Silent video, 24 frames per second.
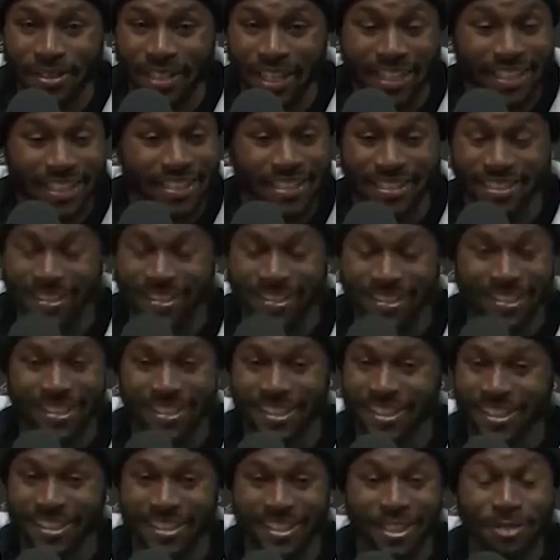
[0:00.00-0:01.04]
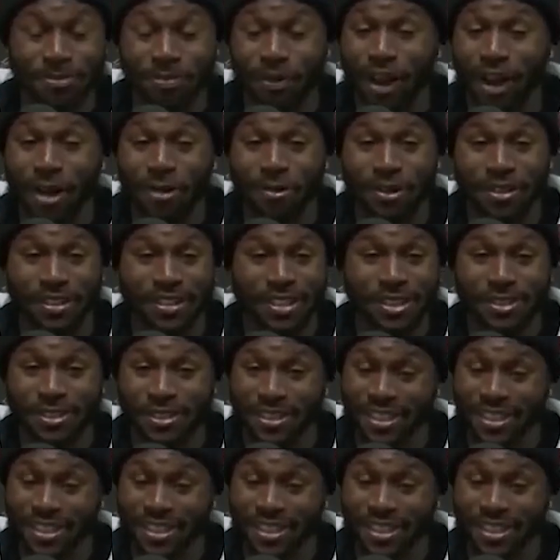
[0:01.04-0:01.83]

Like, this is probably one, this,